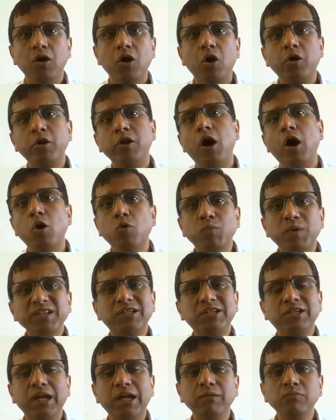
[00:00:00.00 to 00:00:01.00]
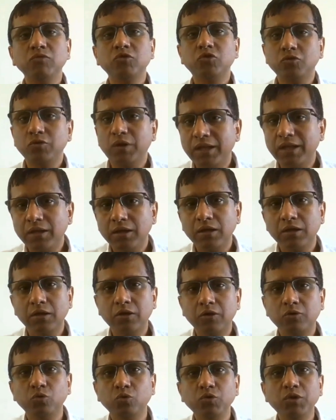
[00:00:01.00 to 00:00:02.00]
or how much time should I
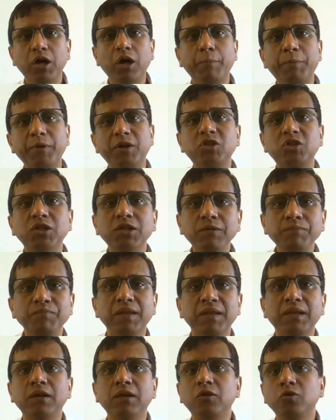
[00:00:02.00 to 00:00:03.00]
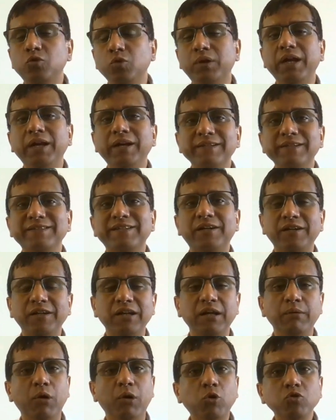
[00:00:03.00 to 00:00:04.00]
do the operation to get a
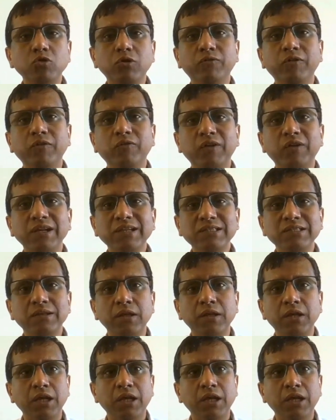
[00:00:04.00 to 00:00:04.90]
certain amount of a phase.